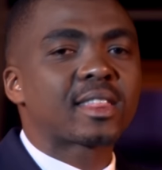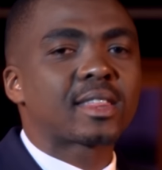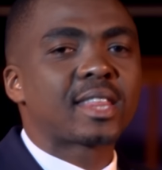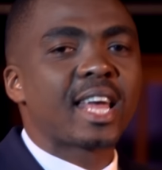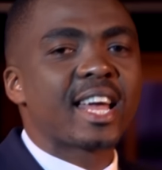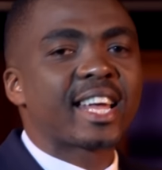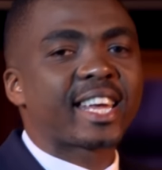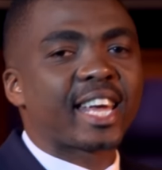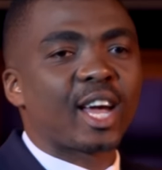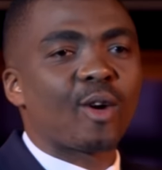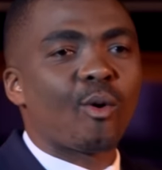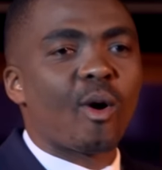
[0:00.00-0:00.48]

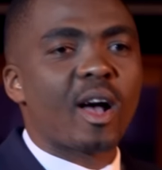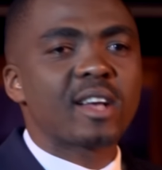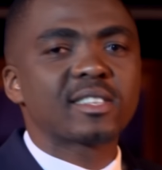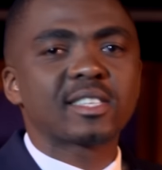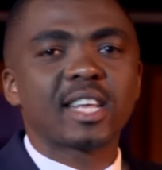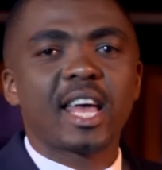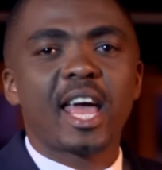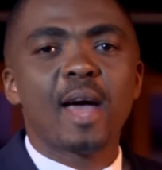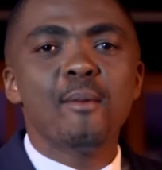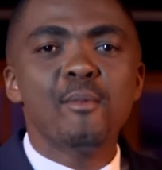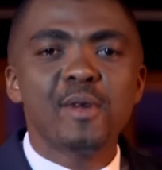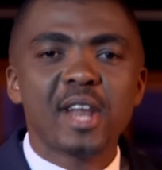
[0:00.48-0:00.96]
thinking was,
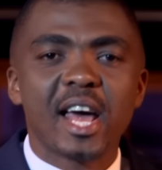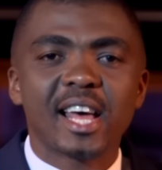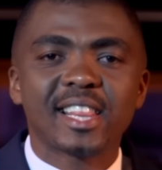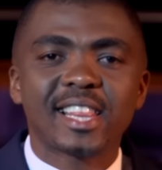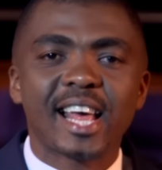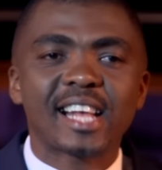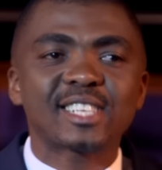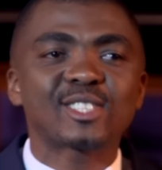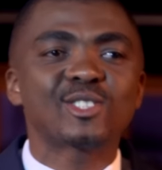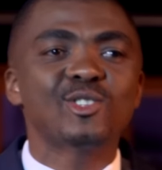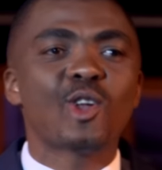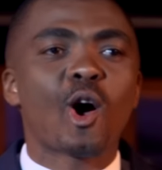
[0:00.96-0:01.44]
Emuna,
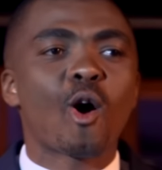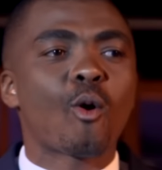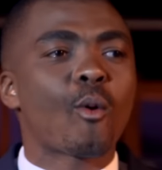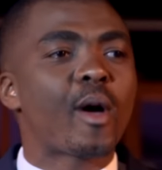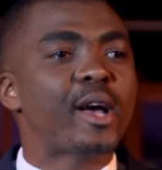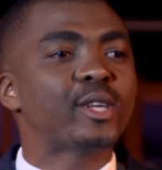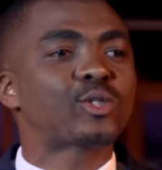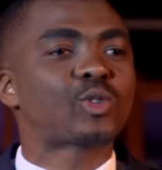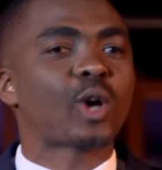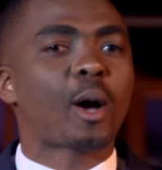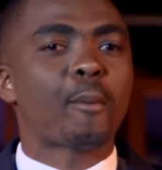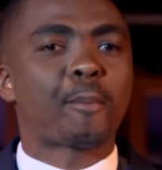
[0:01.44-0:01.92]
that's no
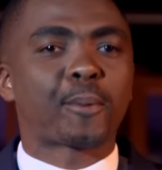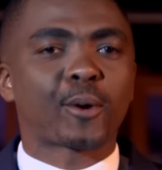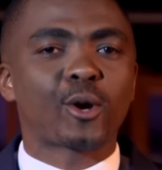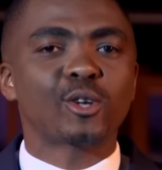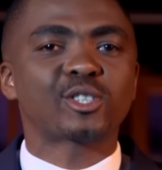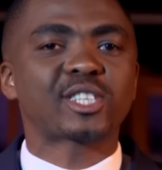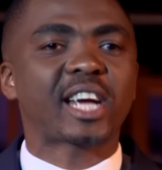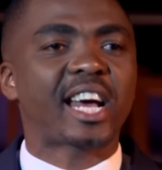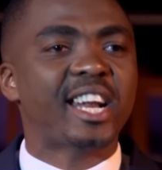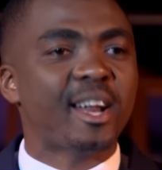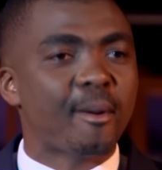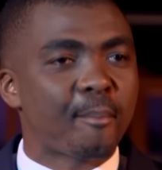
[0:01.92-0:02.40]
way to
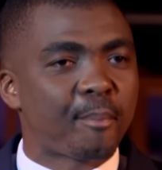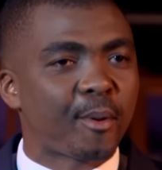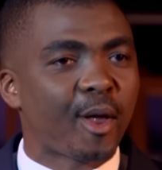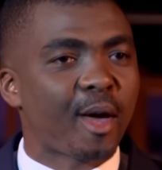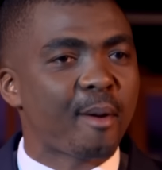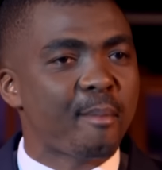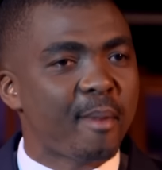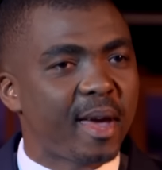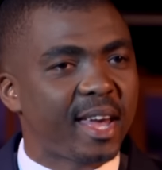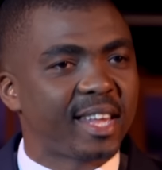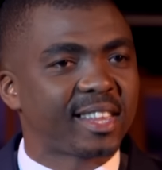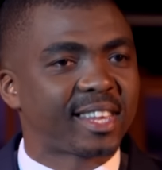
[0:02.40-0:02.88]
approach
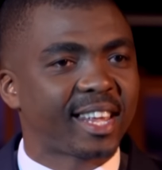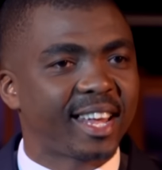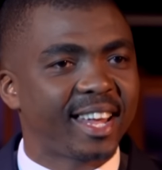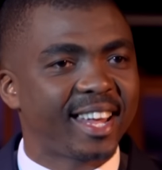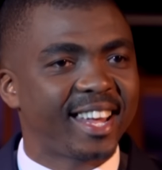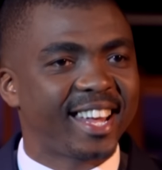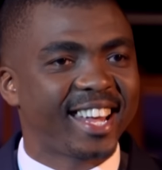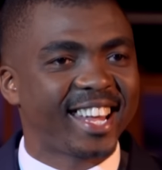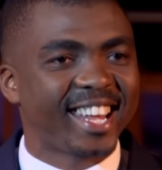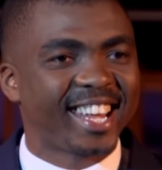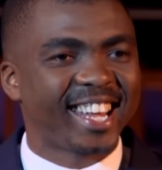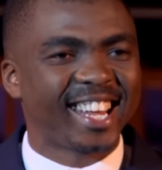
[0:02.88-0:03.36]
unemployment.
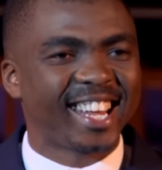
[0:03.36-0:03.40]
Eh?